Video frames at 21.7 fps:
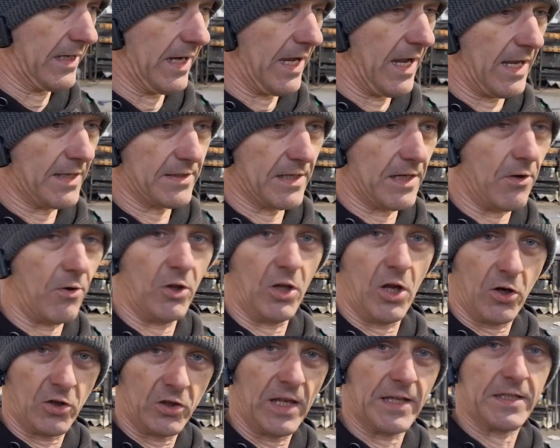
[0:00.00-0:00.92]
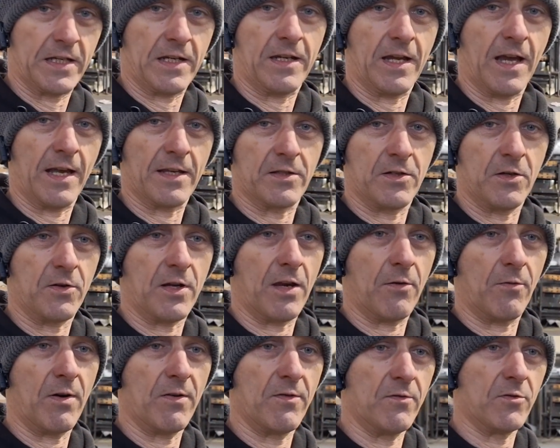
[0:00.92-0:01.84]
cars, I know a lot of classic cars do
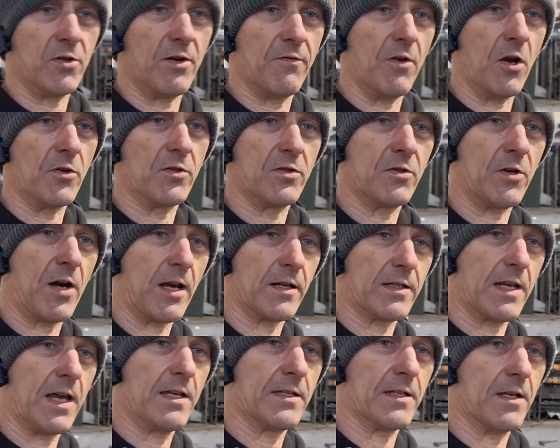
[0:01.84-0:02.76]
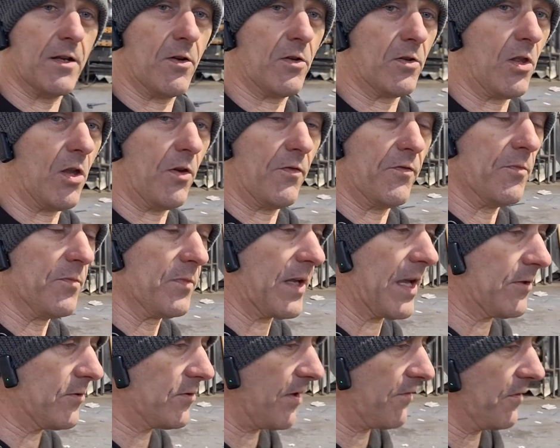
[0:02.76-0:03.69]
get driven on track days. I know a lot of them
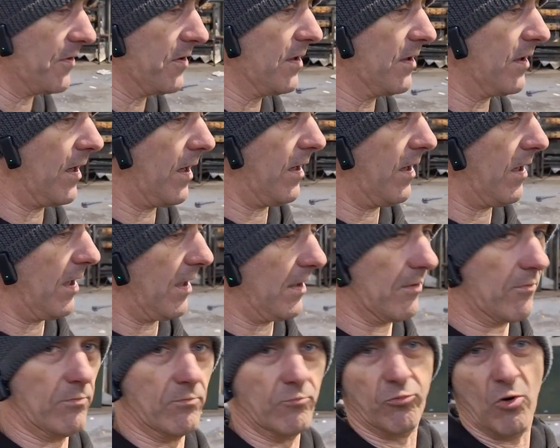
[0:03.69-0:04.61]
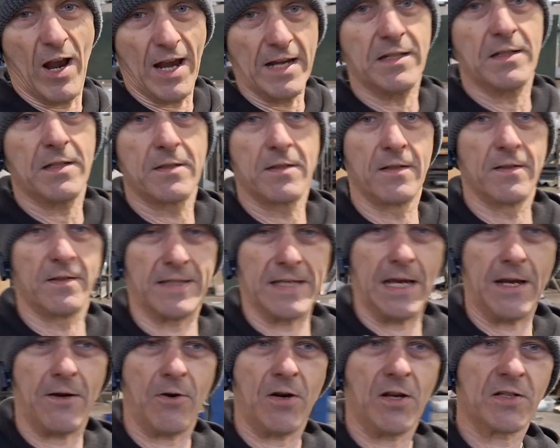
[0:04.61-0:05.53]
get driven raced
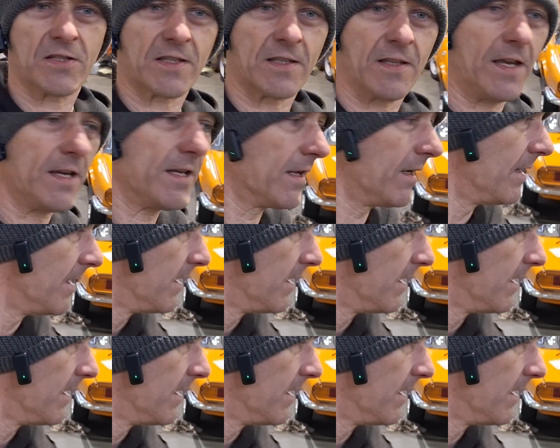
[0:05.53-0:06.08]
seriously.